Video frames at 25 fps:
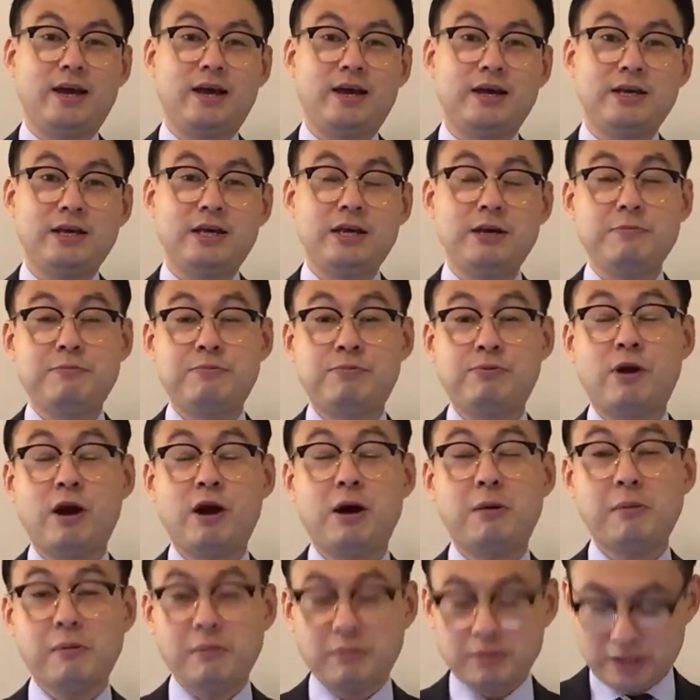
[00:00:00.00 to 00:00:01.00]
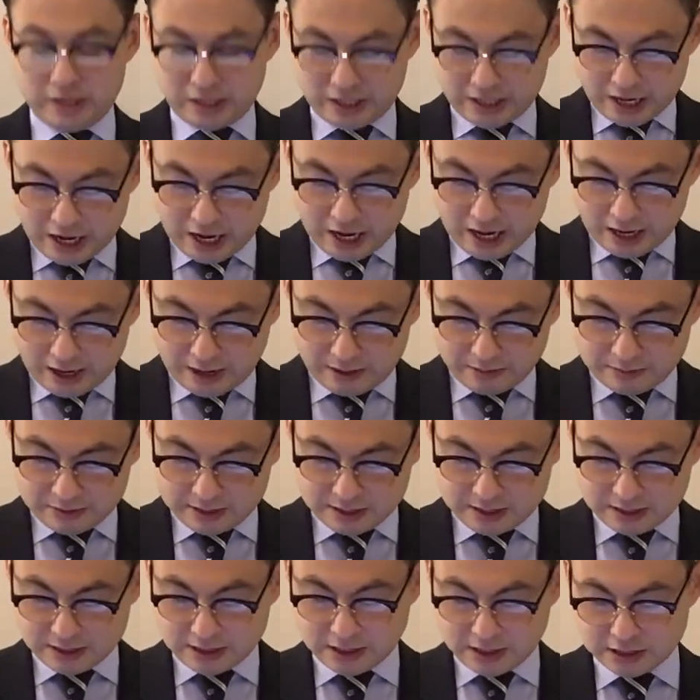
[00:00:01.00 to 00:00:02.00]
He probably kept
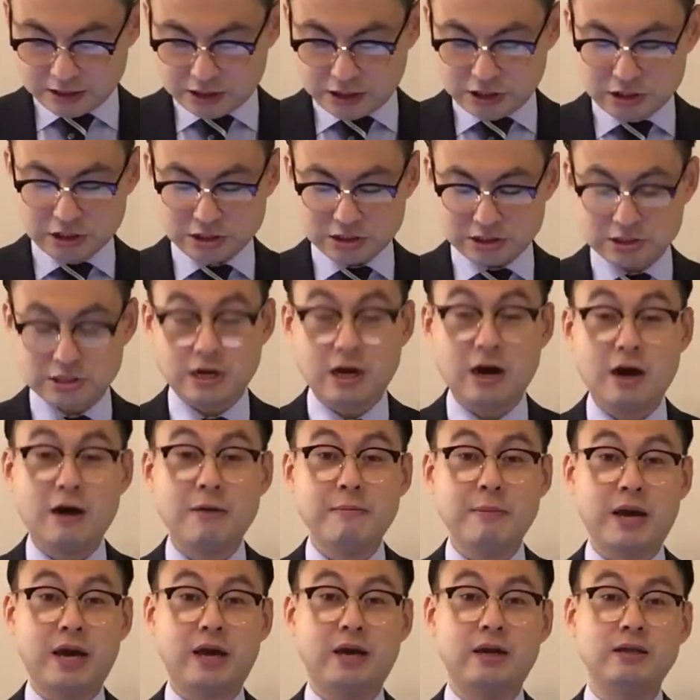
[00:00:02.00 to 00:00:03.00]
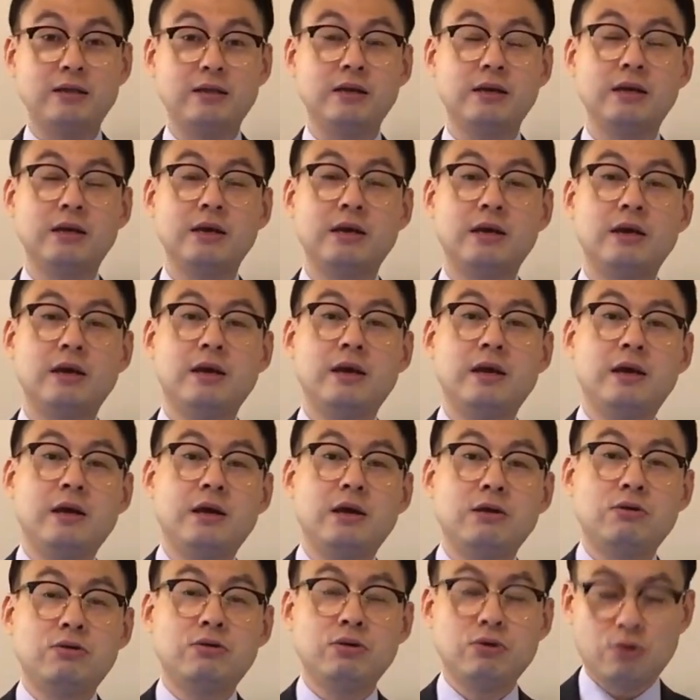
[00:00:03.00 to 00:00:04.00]
Jesus' command
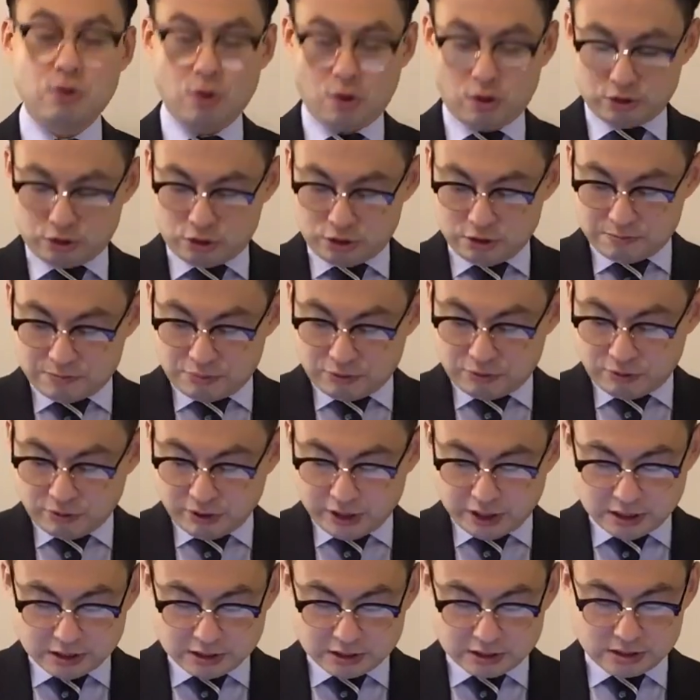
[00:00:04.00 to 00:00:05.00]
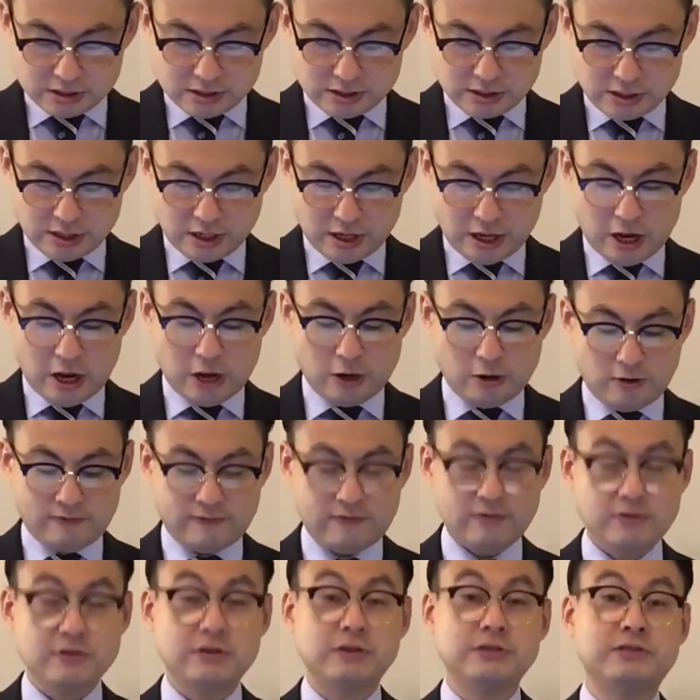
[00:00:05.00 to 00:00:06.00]
to go to priest and
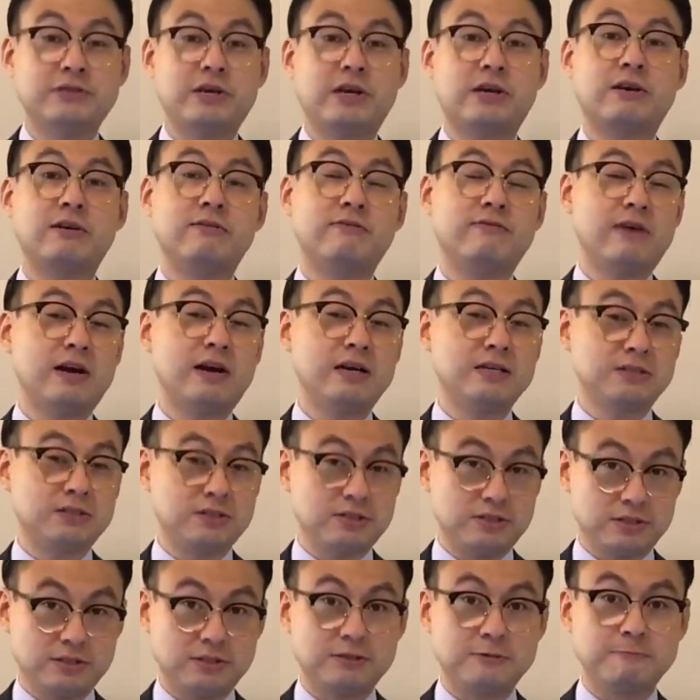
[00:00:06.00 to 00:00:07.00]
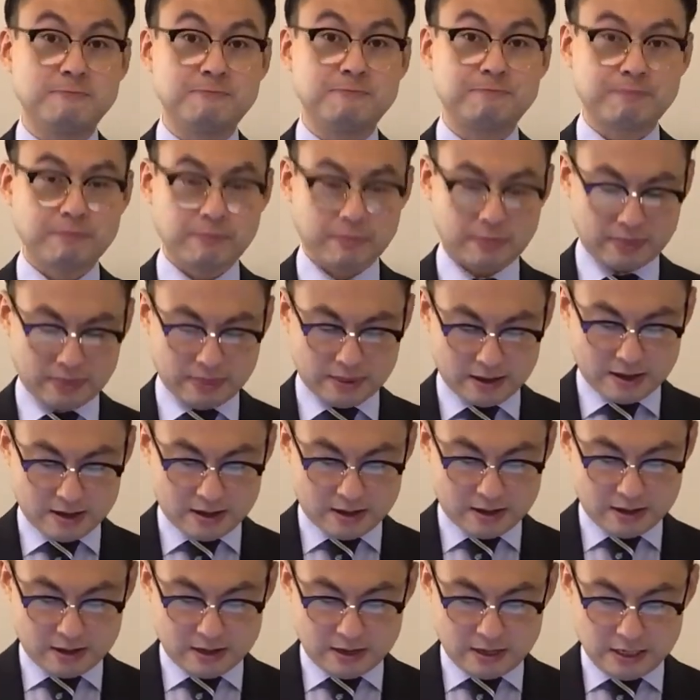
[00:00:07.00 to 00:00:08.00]
offer the sacrifices.
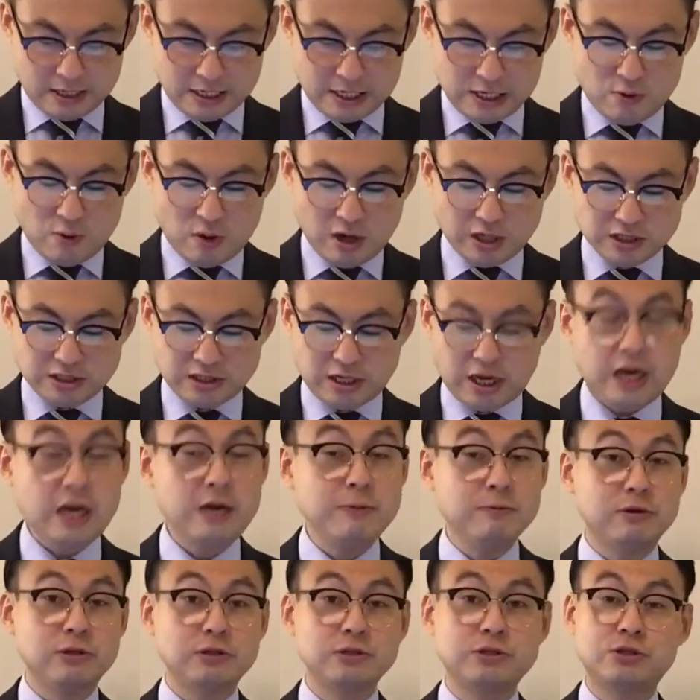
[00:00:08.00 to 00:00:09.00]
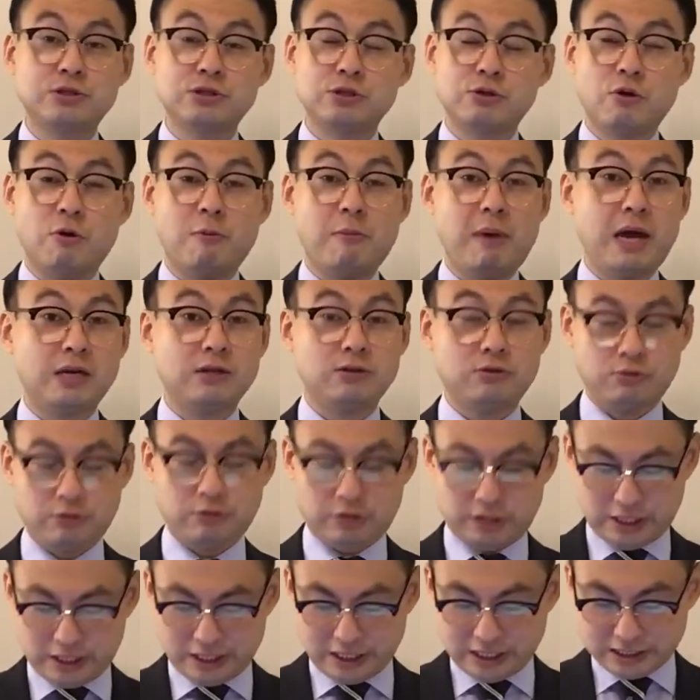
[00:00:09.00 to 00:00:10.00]
He was able to go back to
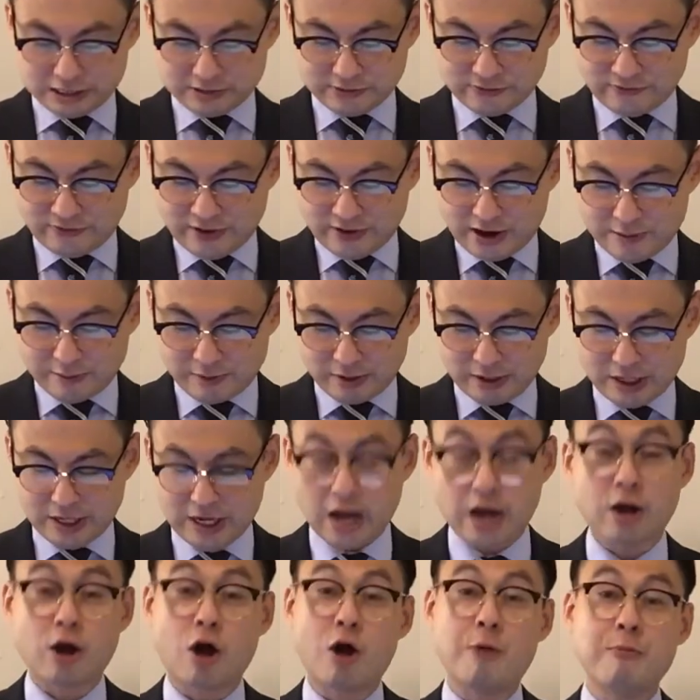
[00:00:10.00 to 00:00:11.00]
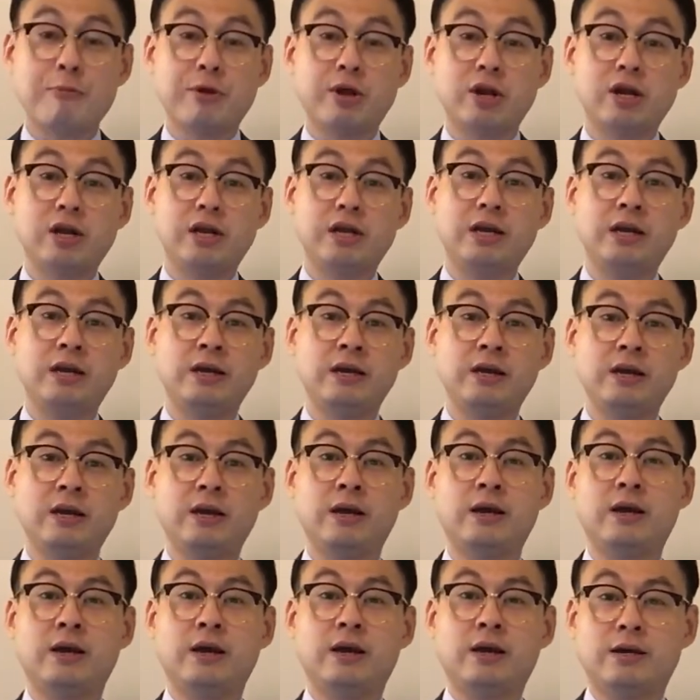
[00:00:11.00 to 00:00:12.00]
his family and community
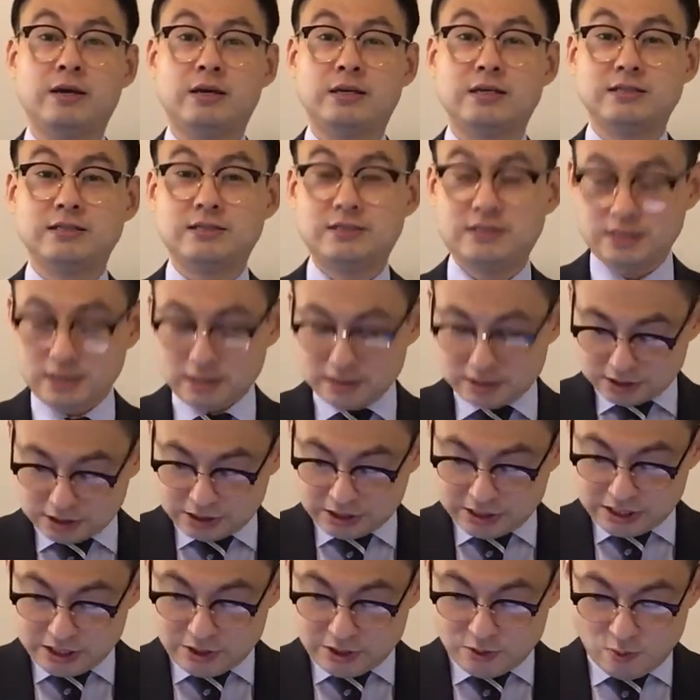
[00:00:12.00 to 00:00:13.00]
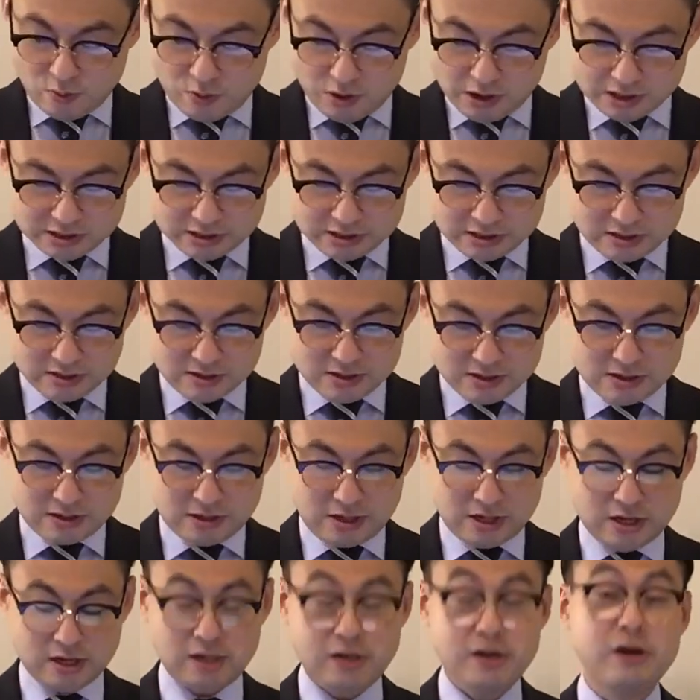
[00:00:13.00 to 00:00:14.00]
since he was
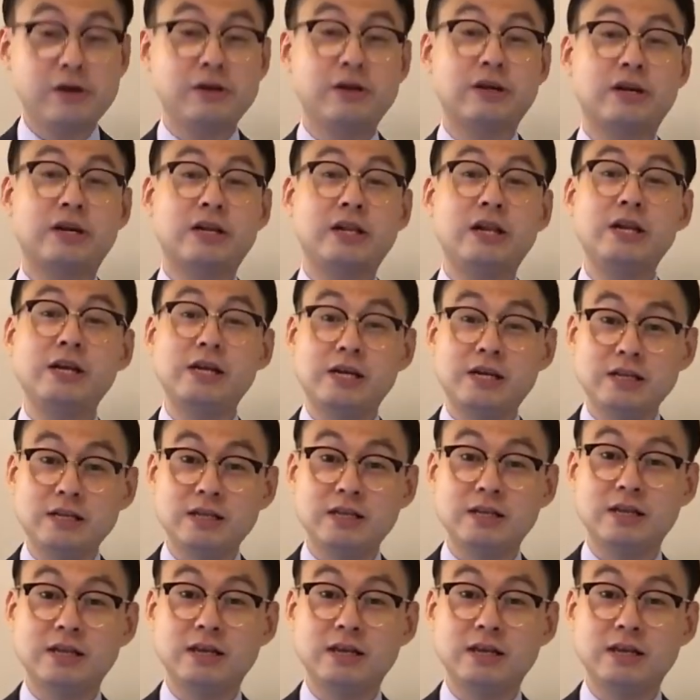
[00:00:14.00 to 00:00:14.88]
declared clean